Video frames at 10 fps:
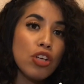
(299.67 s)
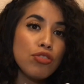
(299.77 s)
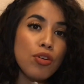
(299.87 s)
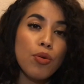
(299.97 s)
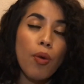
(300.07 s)

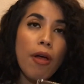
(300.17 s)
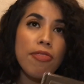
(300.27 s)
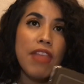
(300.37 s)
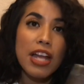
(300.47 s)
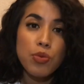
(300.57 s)
So
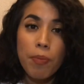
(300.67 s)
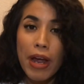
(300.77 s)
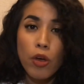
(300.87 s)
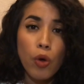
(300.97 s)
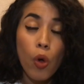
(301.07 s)
that's what
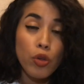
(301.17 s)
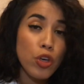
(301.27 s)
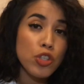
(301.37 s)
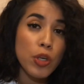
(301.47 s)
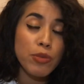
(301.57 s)
my whole
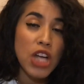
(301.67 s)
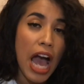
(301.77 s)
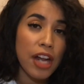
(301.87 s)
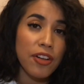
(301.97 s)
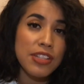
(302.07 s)
YouTube
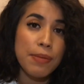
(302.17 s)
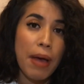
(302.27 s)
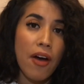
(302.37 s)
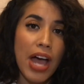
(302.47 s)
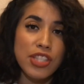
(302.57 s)
channel is
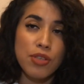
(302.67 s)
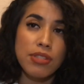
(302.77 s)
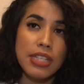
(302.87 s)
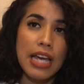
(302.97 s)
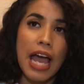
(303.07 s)
about. As you
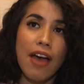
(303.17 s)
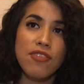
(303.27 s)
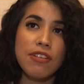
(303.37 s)
see, I have